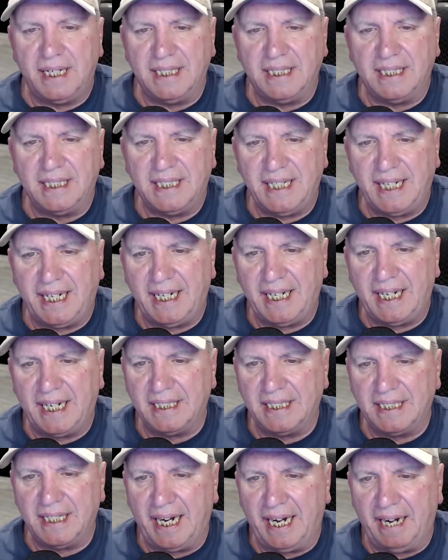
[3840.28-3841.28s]
is seen
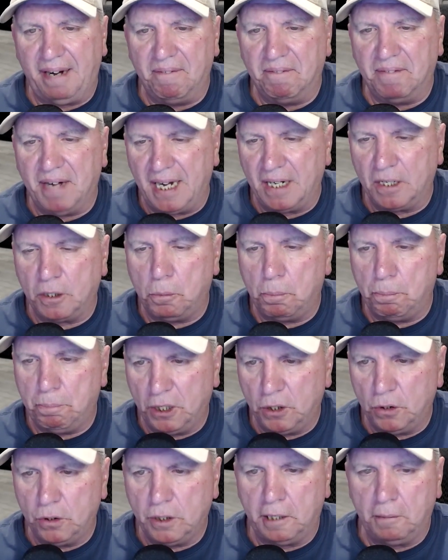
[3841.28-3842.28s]
as a vital
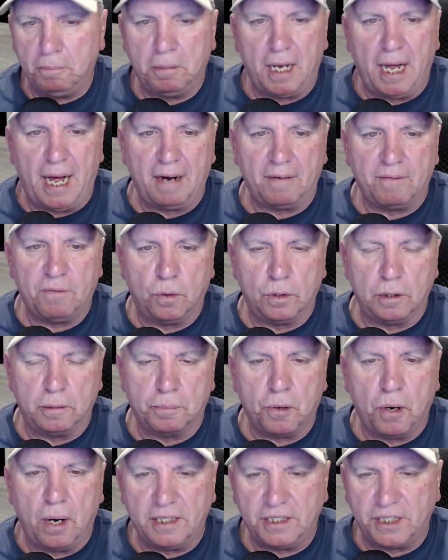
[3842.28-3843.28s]
building block for the
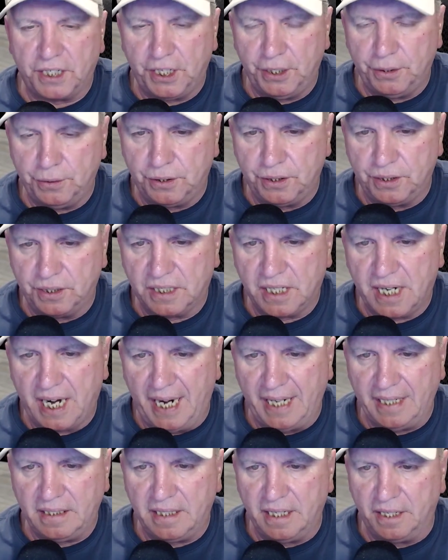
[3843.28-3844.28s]
prosecution's
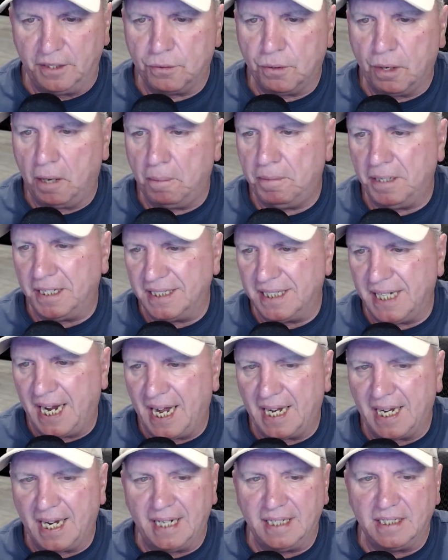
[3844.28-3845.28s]
case that Trump and his
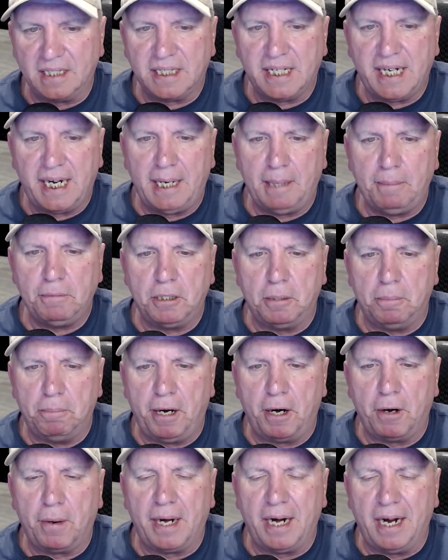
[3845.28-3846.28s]
allies schemed to
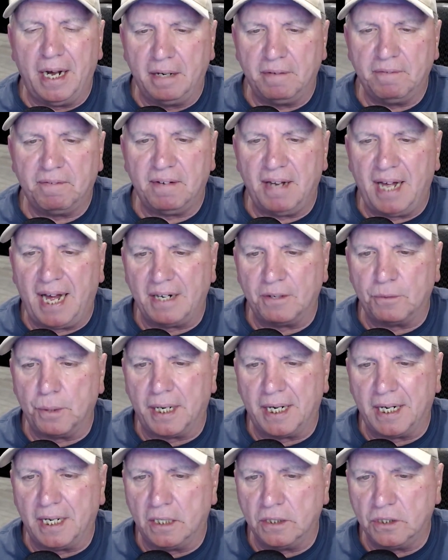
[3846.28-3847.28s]
bury
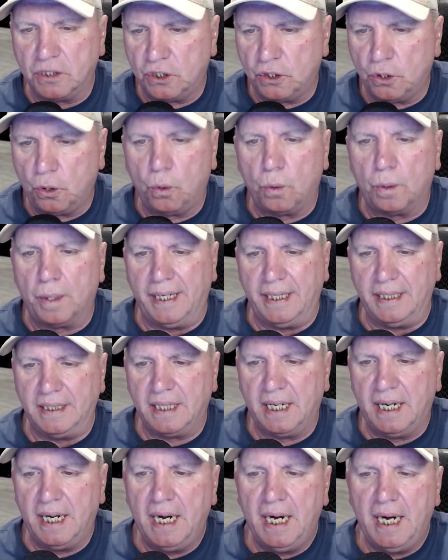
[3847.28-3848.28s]
unflattering
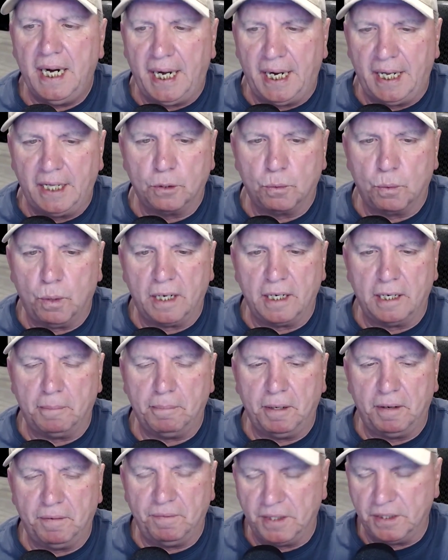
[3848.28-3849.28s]
stories in the run
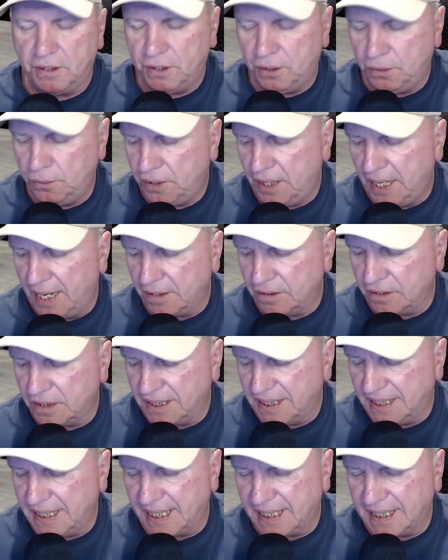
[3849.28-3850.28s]
up of the
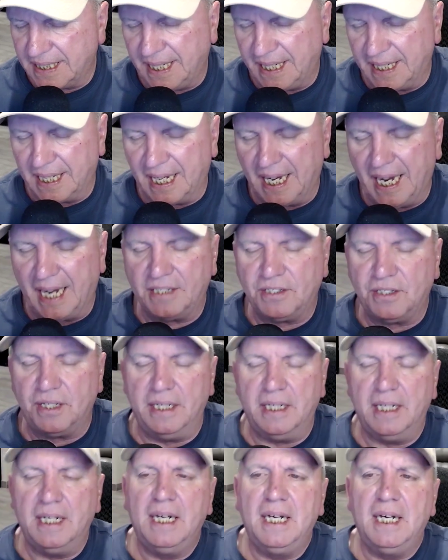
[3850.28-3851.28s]
2016
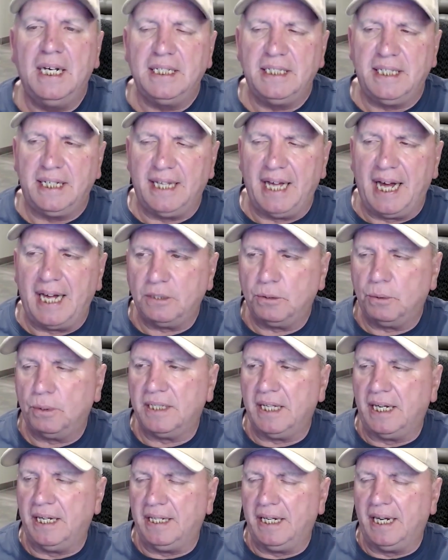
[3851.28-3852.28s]
election. See, that's
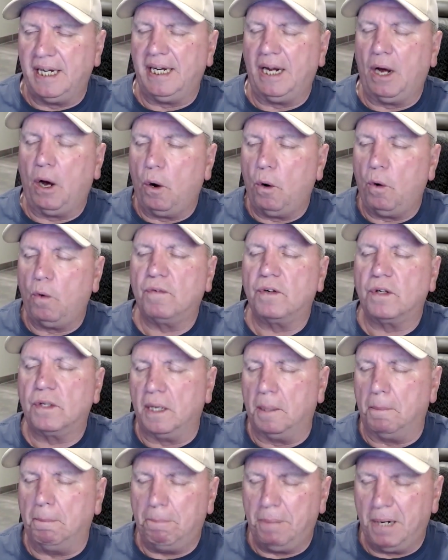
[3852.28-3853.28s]
what they did over and
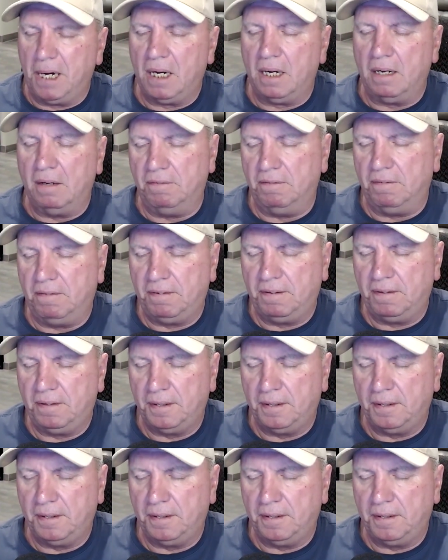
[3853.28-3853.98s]
above.